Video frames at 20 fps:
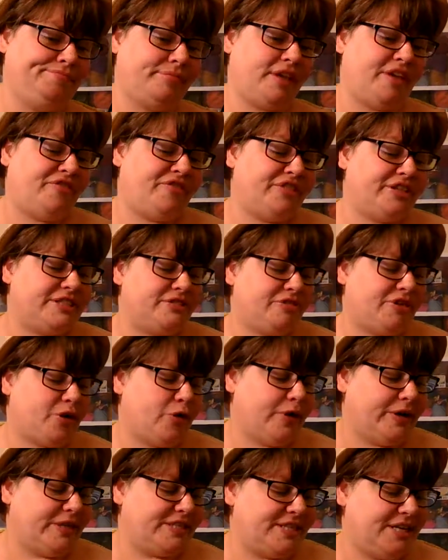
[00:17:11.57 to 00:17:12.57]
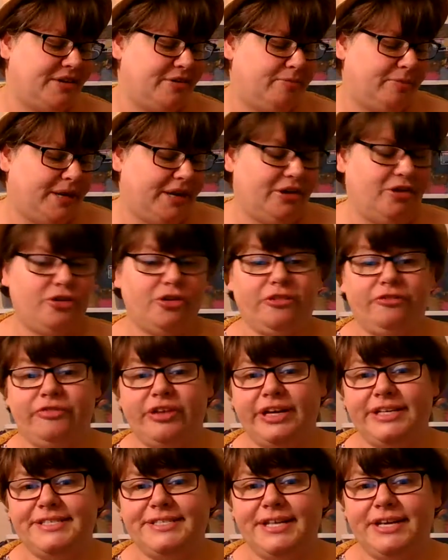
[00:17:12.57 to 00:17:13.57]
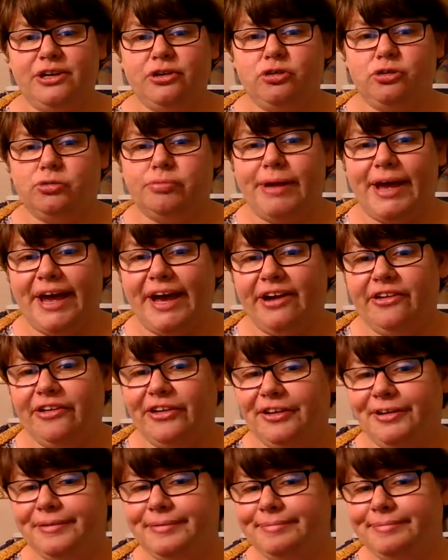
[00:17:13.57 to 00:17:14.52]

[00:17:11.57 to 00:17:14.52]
if it's requested of me or if I see a cool pattern,